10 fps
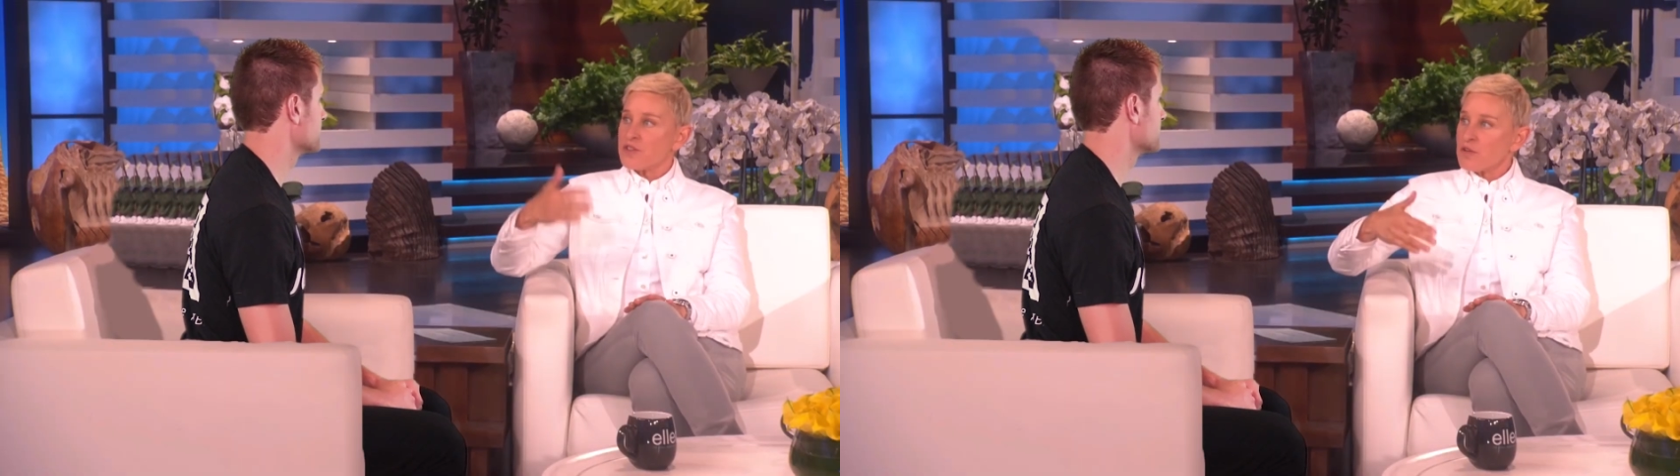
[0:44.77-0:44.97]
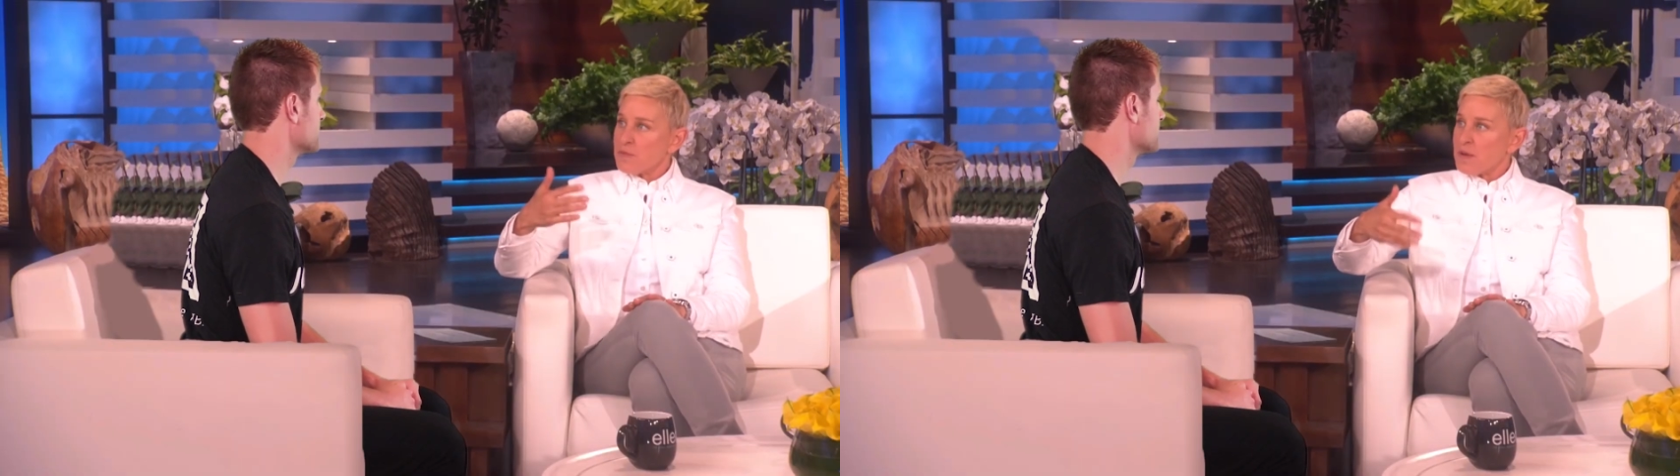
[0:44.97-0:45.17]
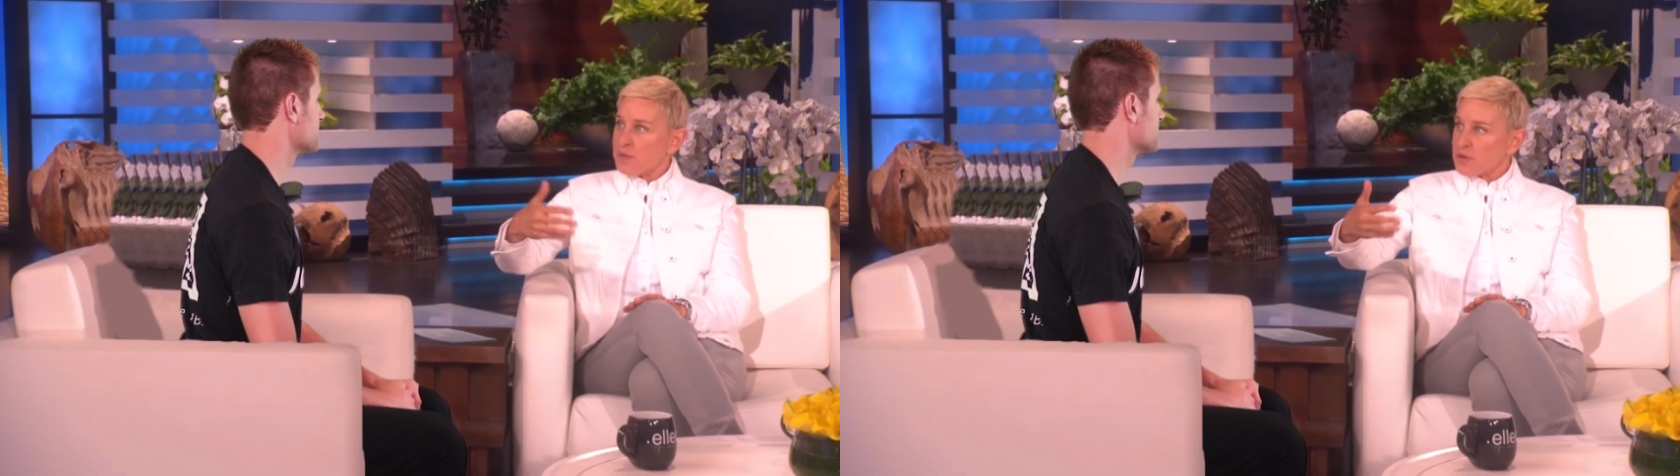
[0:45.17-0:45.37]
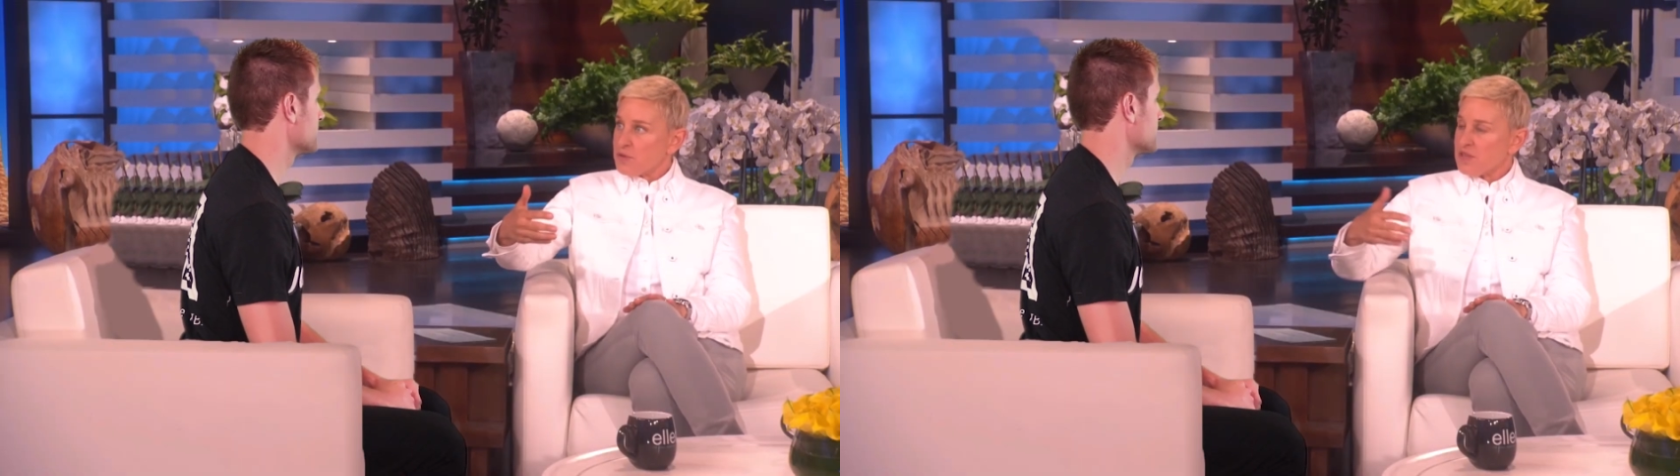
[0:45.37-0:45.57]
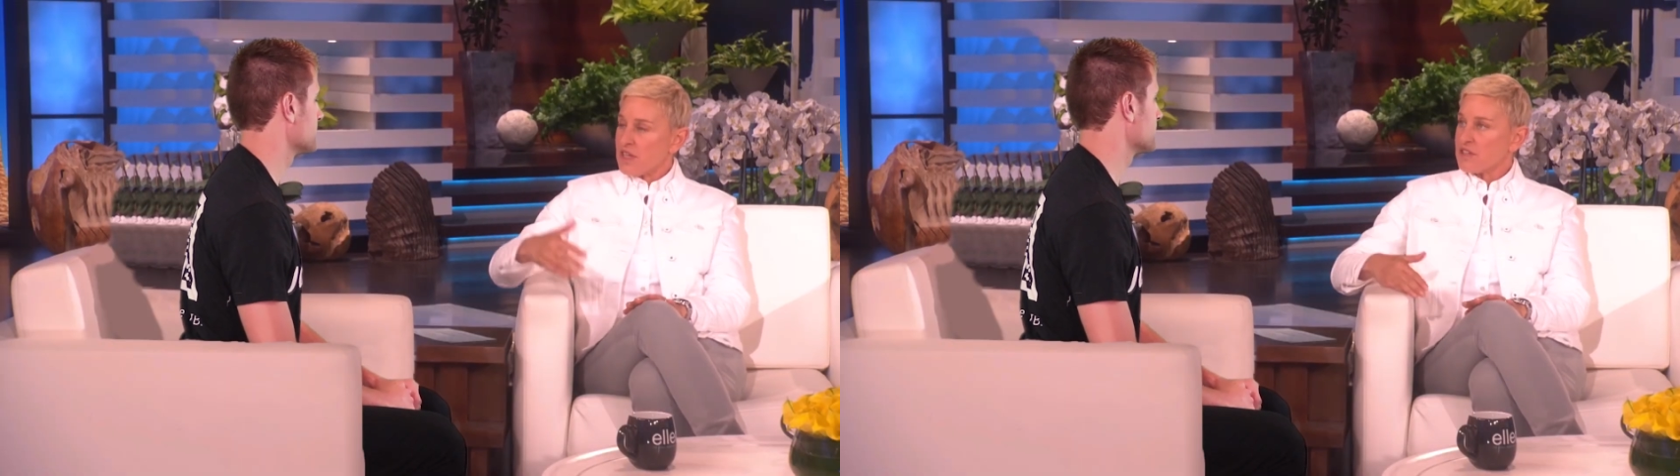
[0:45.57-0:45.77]
certain people
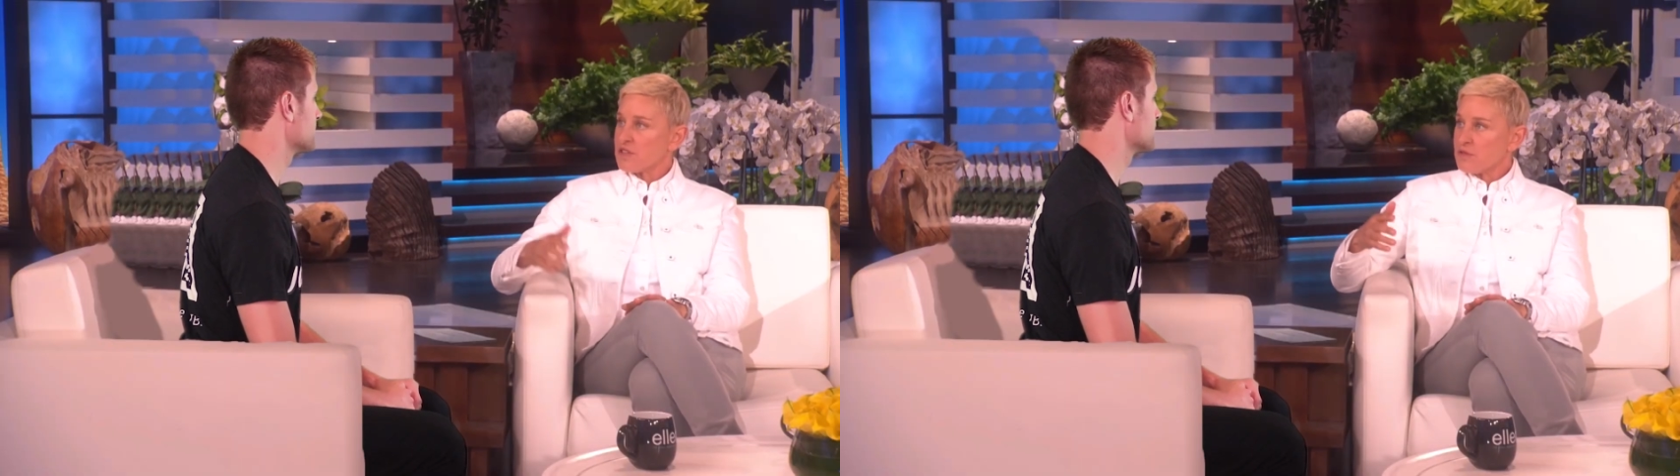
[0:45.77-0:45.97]
do things.